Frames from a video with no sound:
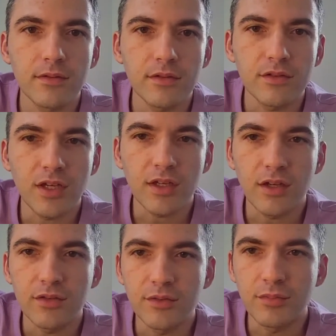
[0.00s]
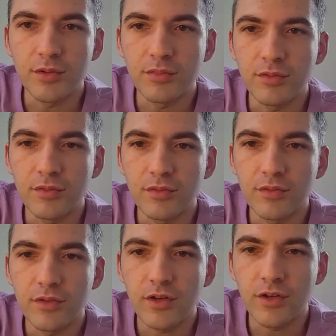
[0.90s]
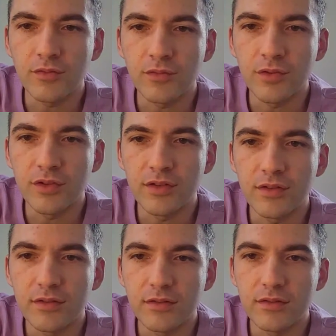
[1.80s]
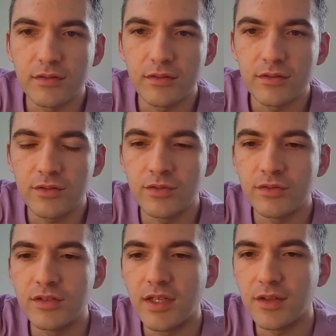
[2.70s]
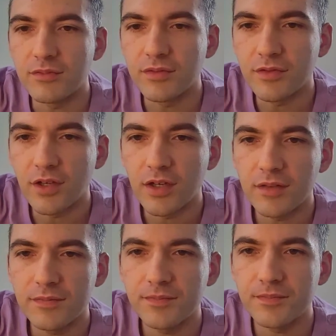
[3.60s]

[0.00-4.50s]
can check out the Purpleheart wood oud that we've got.